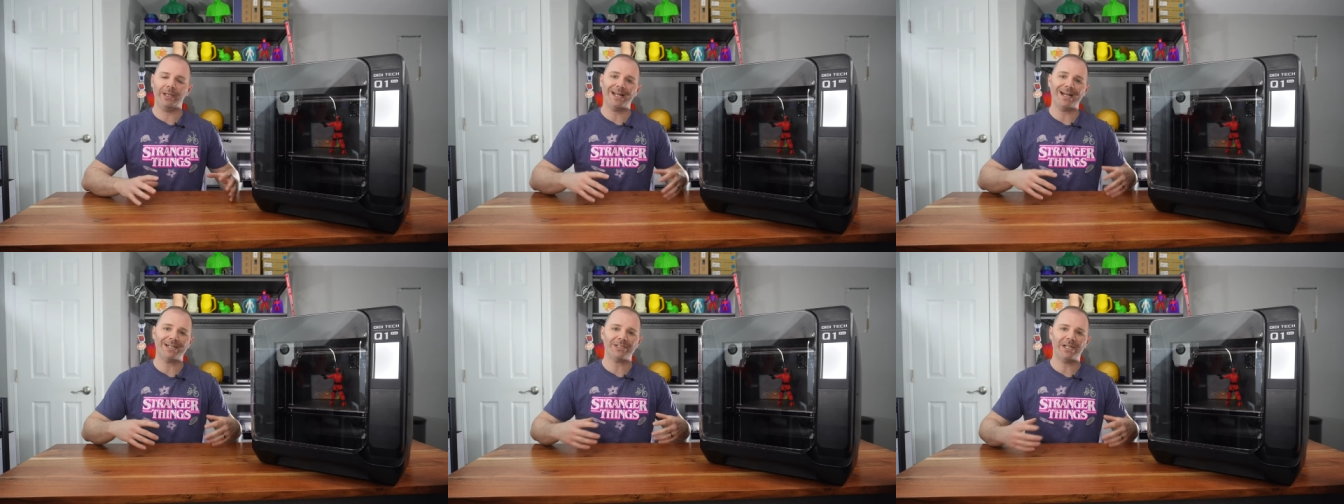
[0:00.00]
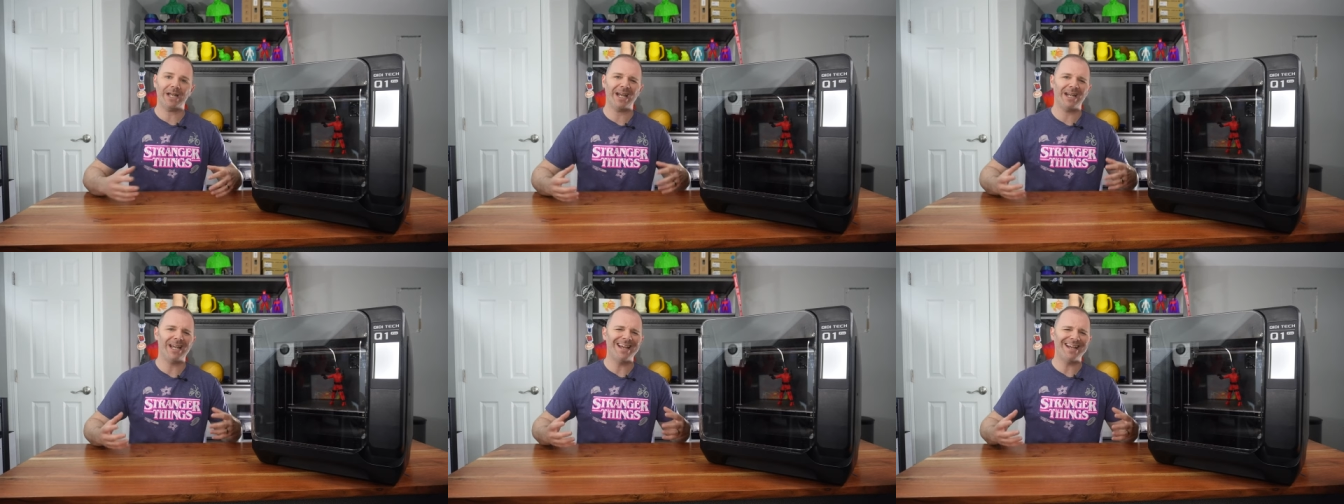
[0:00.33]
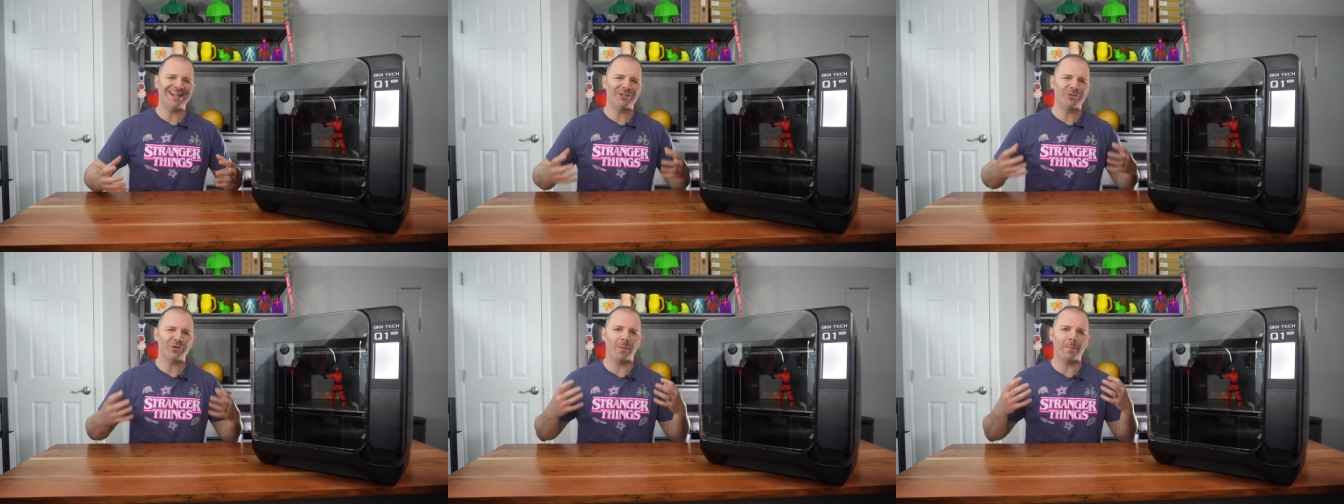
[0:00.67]
It actually had
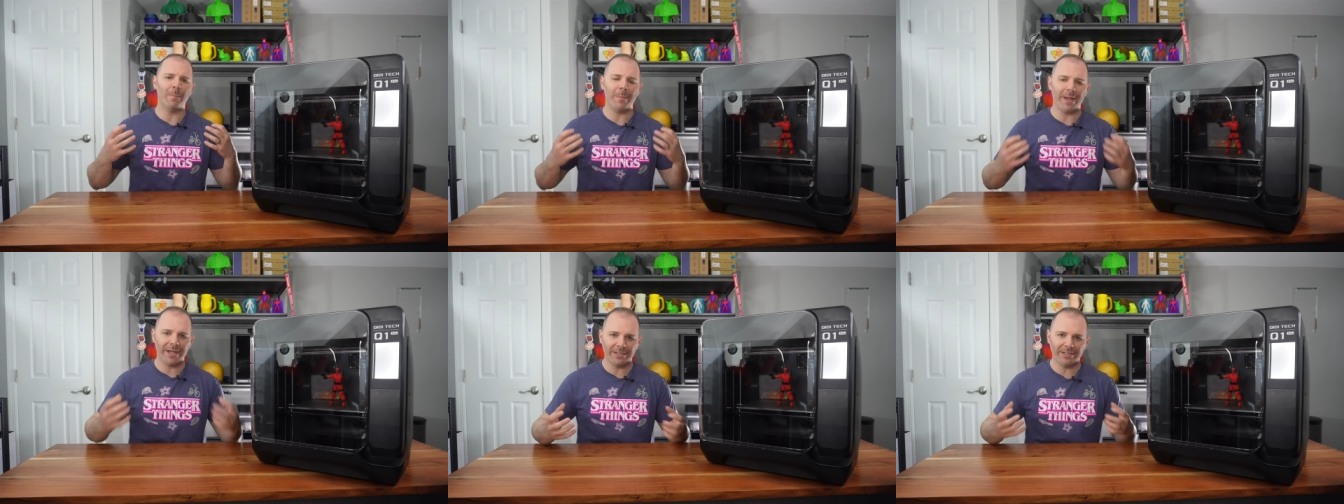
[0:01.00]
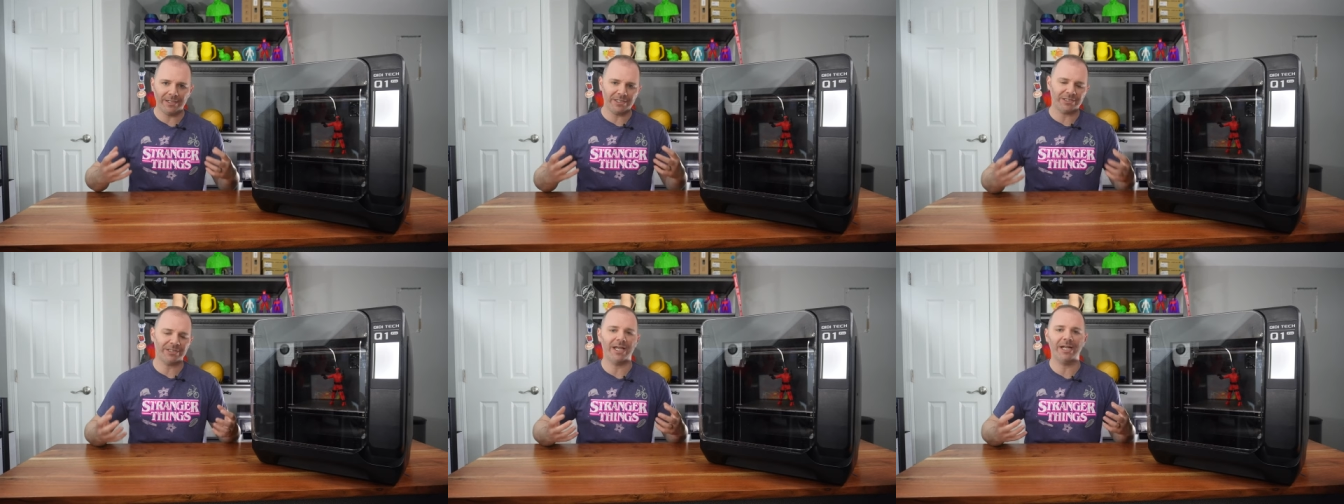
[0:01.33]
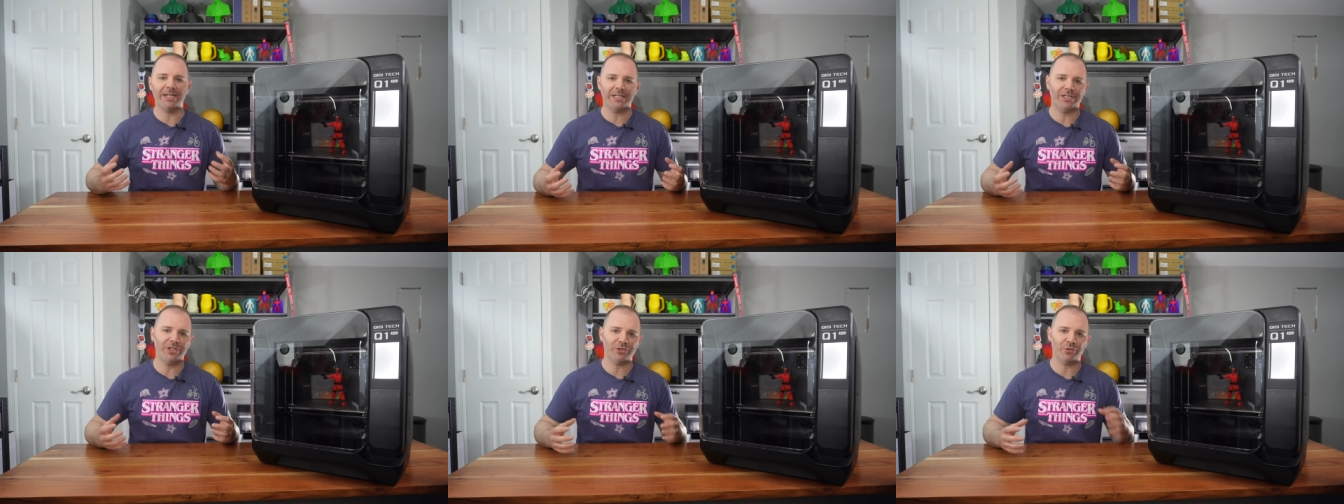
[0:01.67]
tremendous
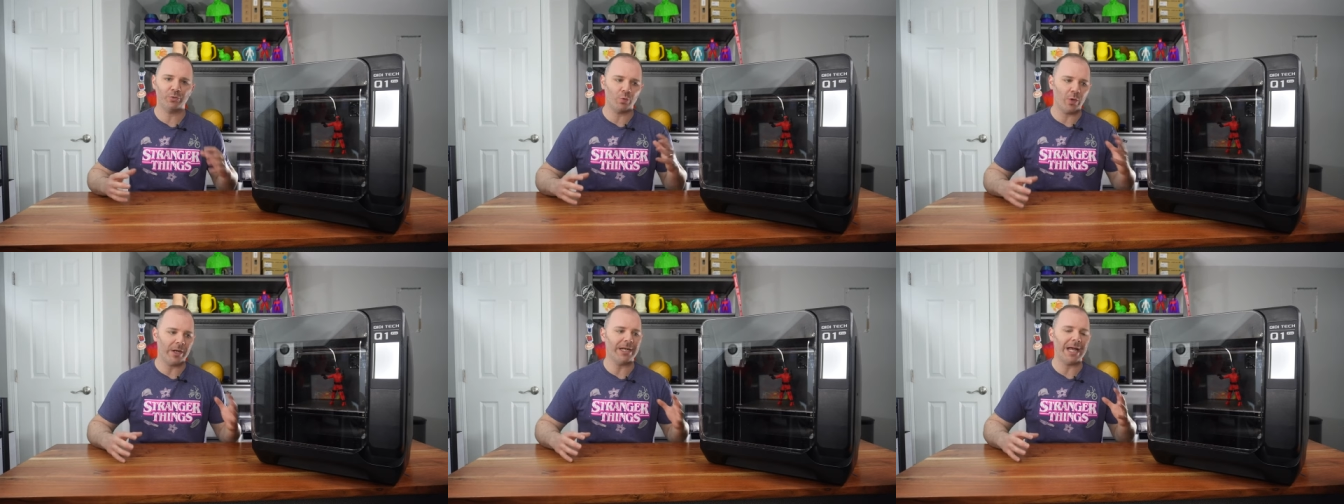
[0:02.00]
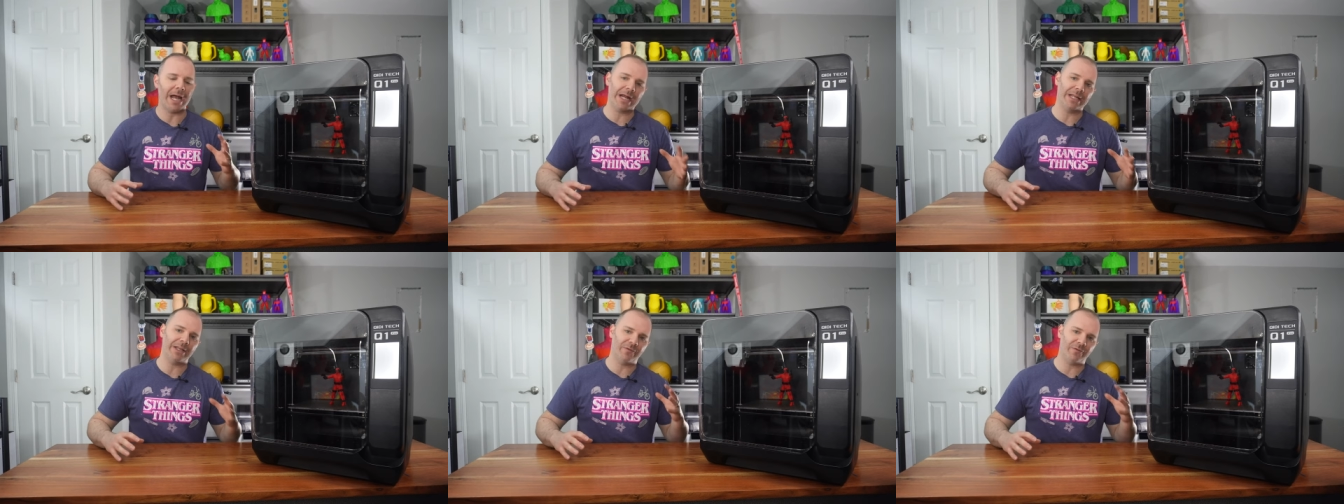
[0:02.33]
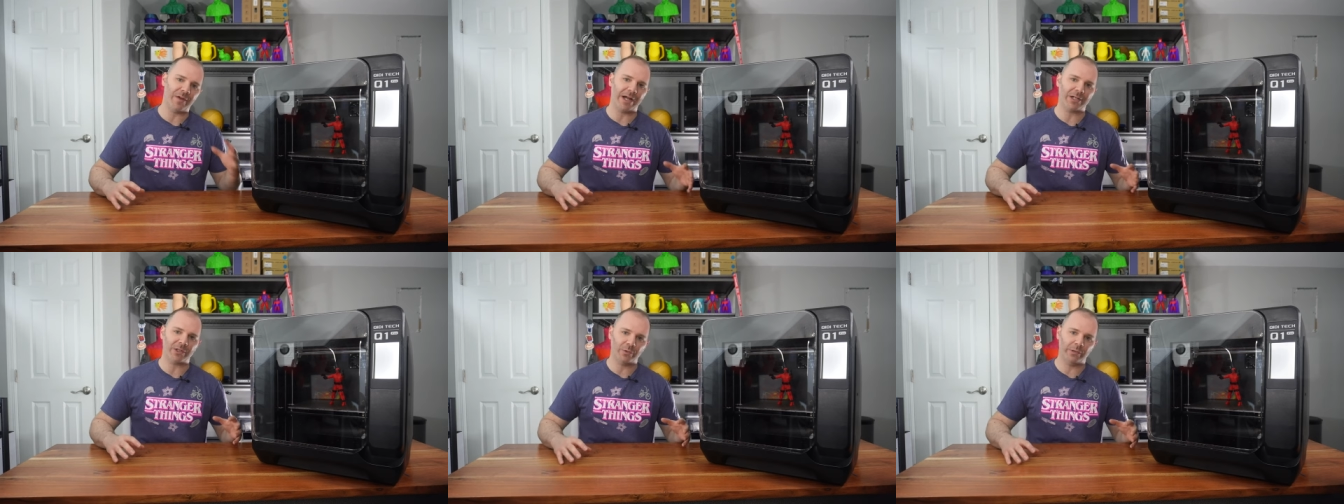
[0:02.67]
adhesion right out of the
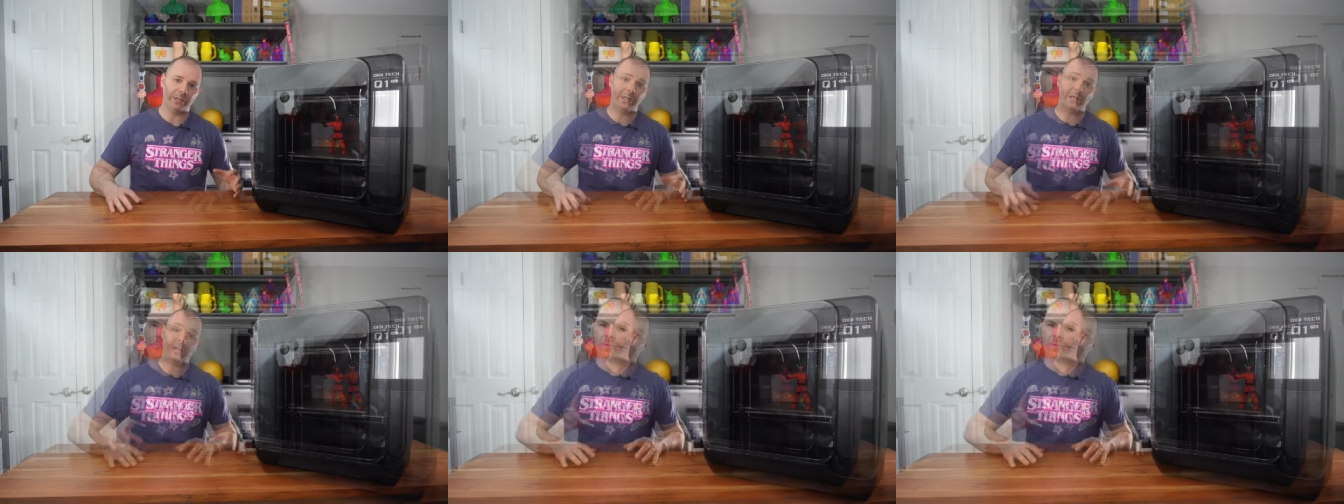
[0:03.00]
factory.